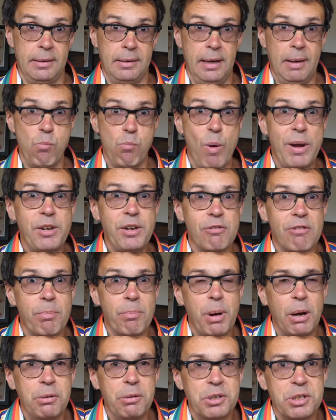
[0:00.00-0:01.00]
And when your
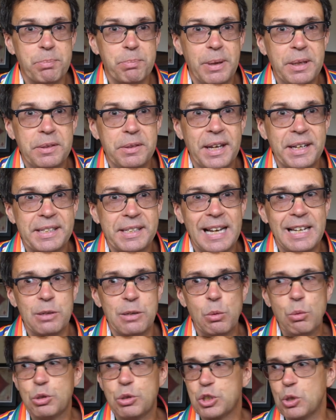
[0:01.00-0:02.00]
opponents bid, they tell
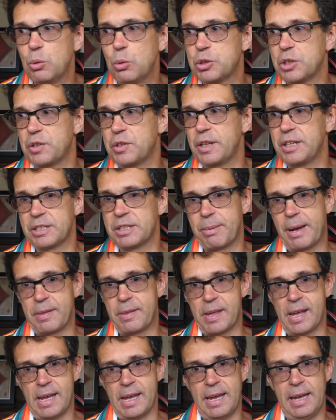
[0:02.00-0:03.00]
you all sorts of things about
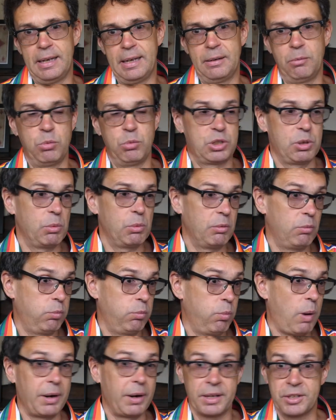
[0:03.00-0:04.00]
their hand. And so
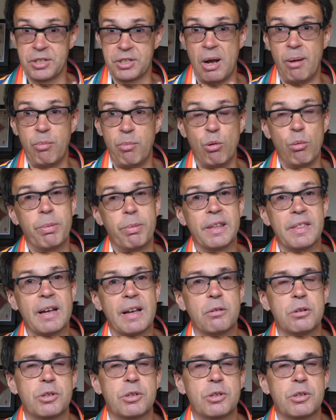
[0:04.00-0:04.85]
one example will be,